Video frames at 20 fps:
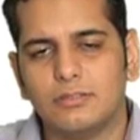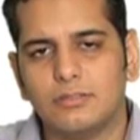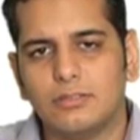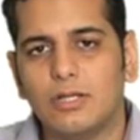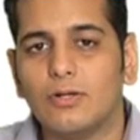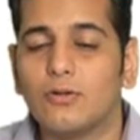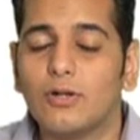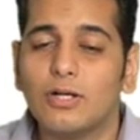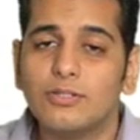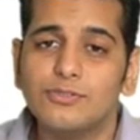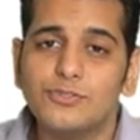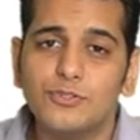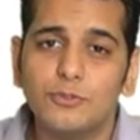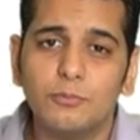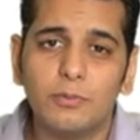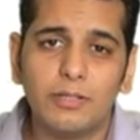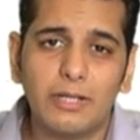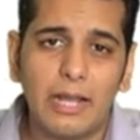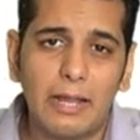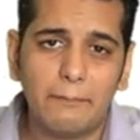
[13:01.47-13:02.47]
Now
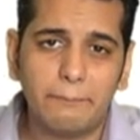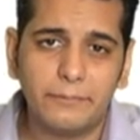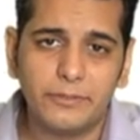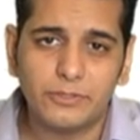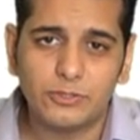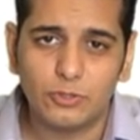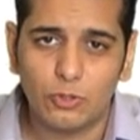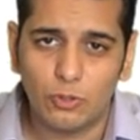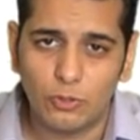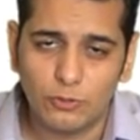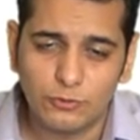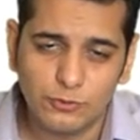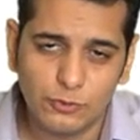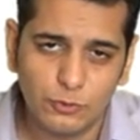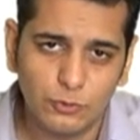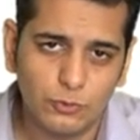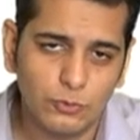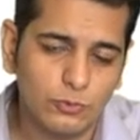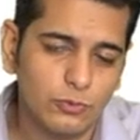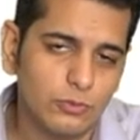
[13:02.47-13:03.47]
consumer habits
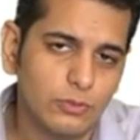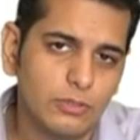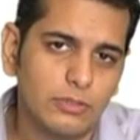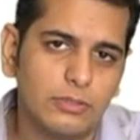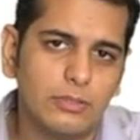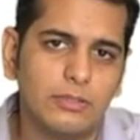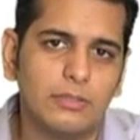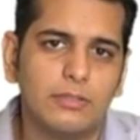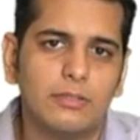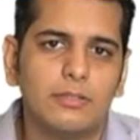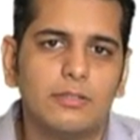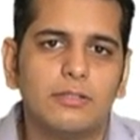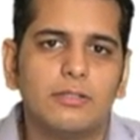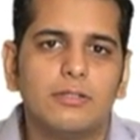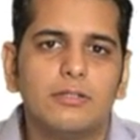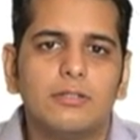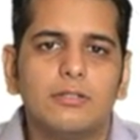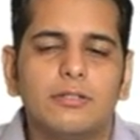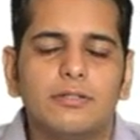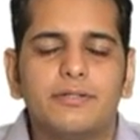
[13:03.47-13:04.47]
also
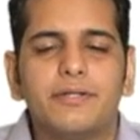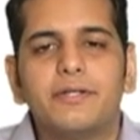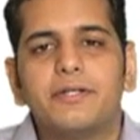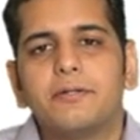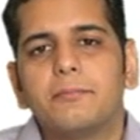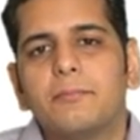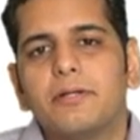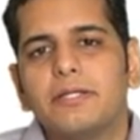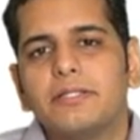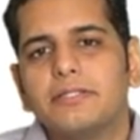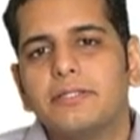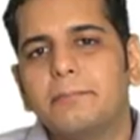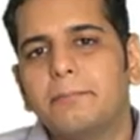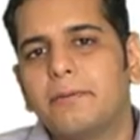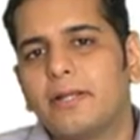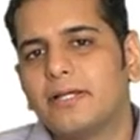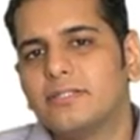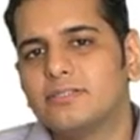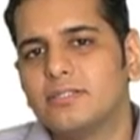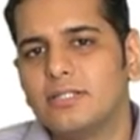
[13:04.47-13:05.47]
determine the
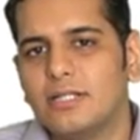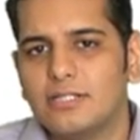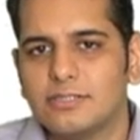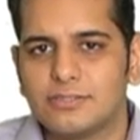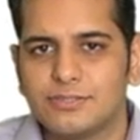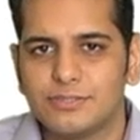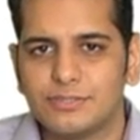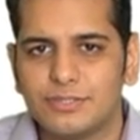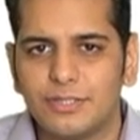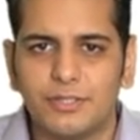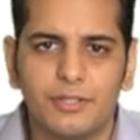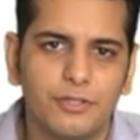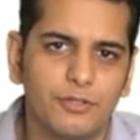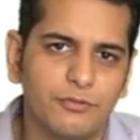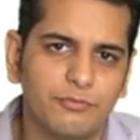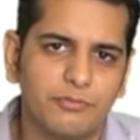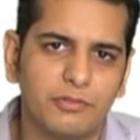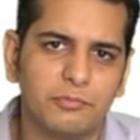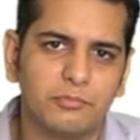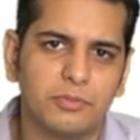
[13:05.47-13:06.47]
price elasticity
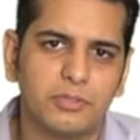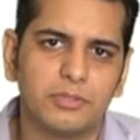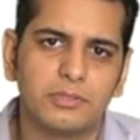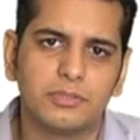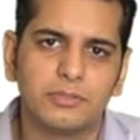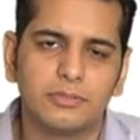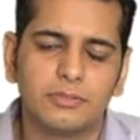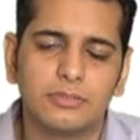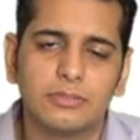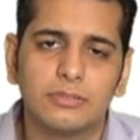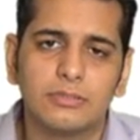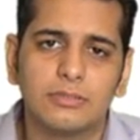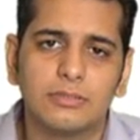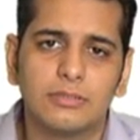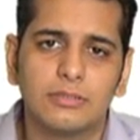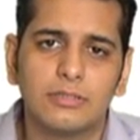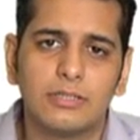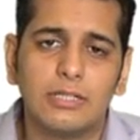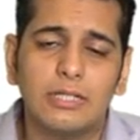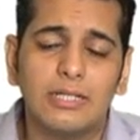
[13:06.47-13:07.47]
of demand.
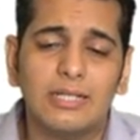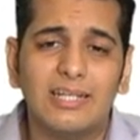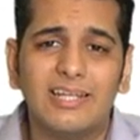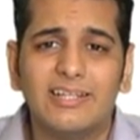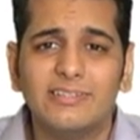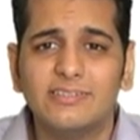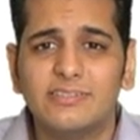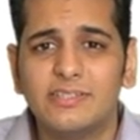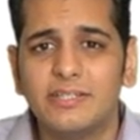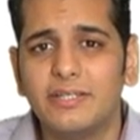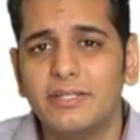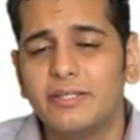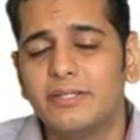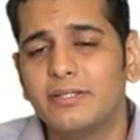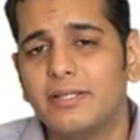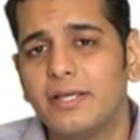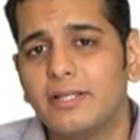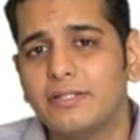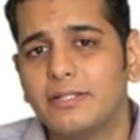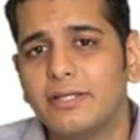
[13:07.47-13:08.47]
Let's say
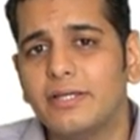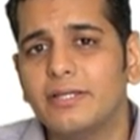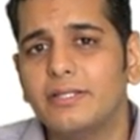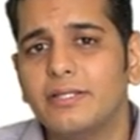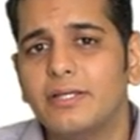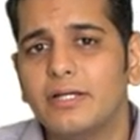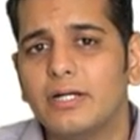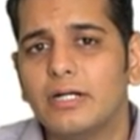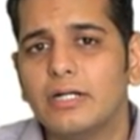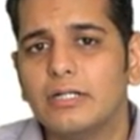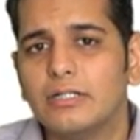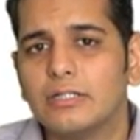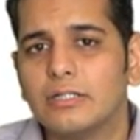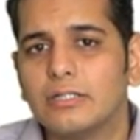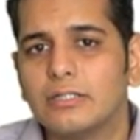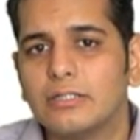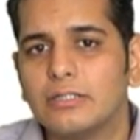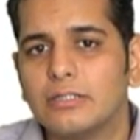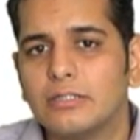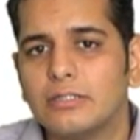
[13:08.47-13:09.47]
in an area,
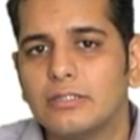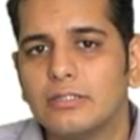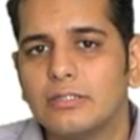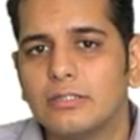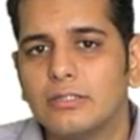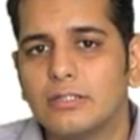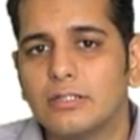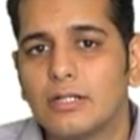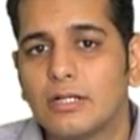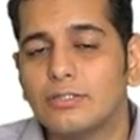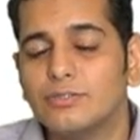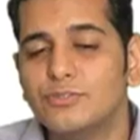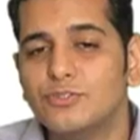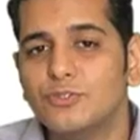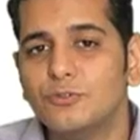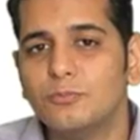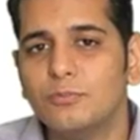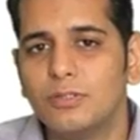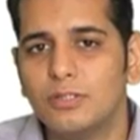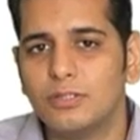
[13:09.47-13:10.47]

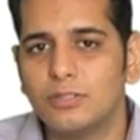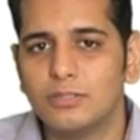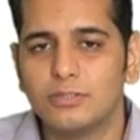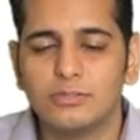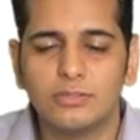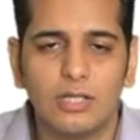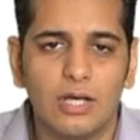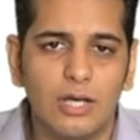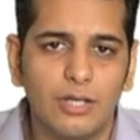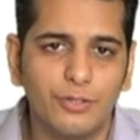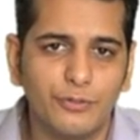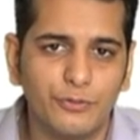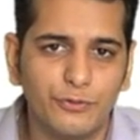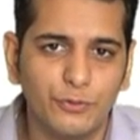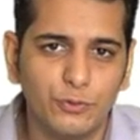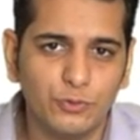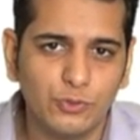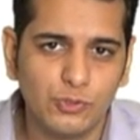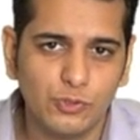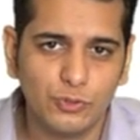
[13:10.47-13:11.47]
consumers are
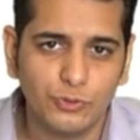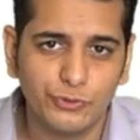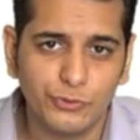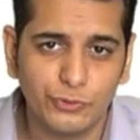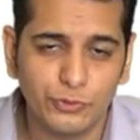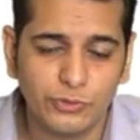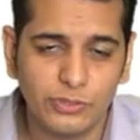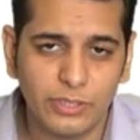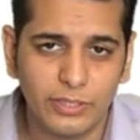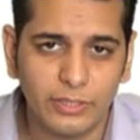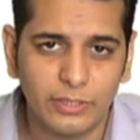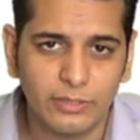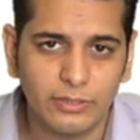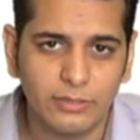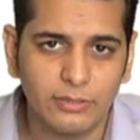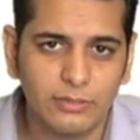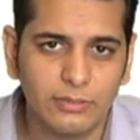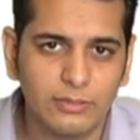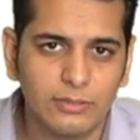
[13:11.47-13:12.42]
used to using